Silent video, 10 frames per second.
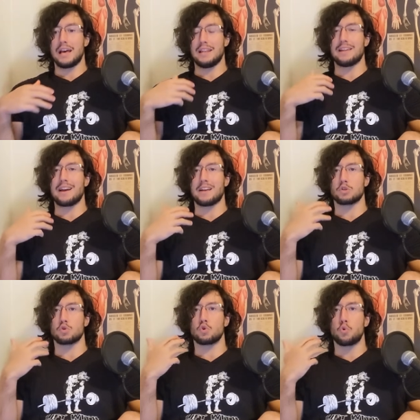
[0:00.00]
And that
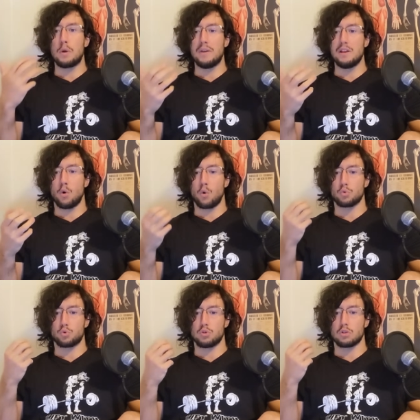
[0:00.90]
is criminal.
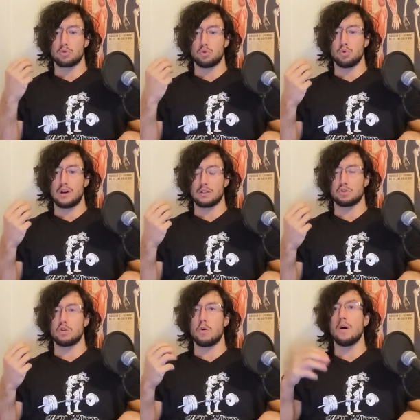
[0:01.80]
Do not do that.
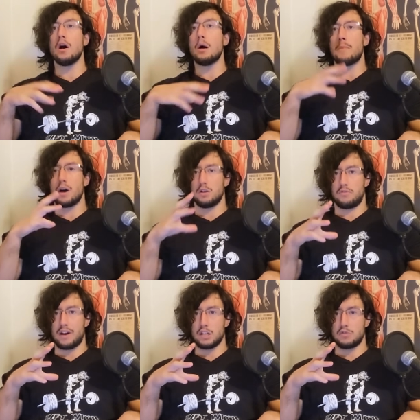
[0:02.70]
So, my
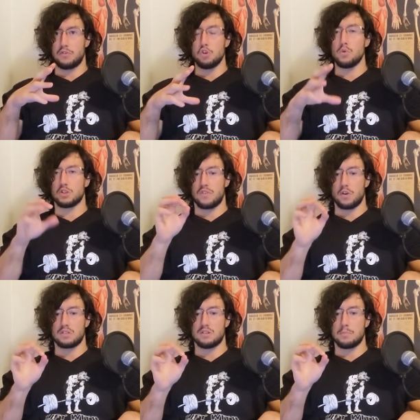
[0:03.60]
advice for you is
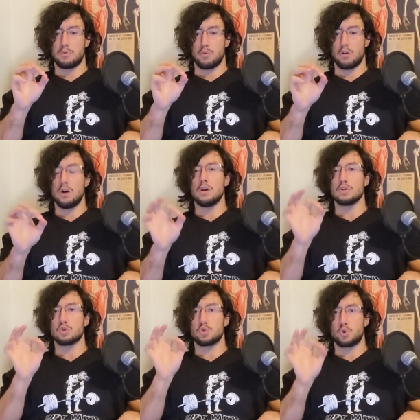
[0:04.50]
very simple
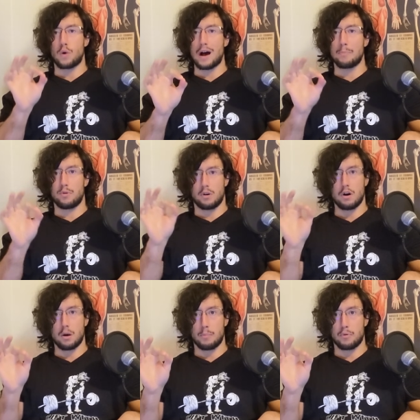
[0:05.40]
strap
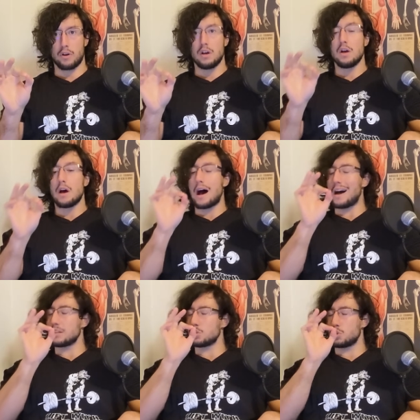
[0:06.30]
up.
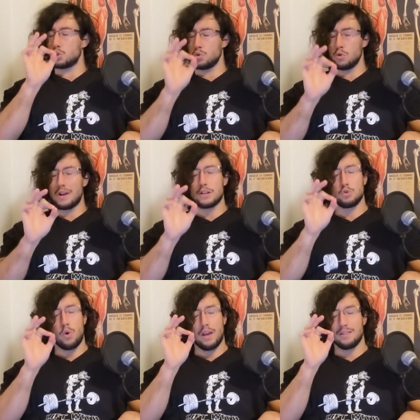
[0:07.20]
As soon
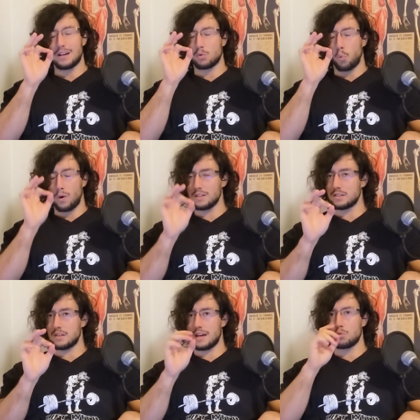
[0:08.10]
as you hit that one
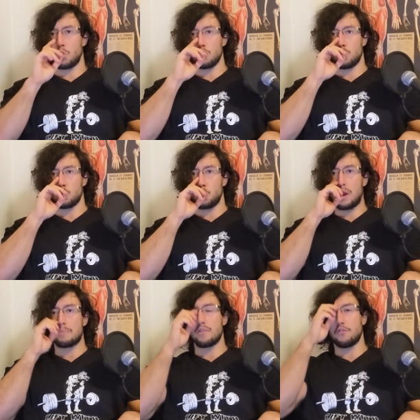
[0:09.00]
set where your
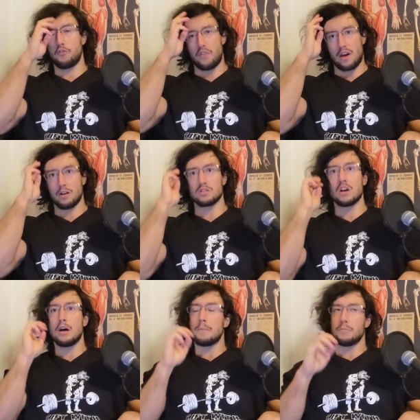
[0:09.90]
grip fails,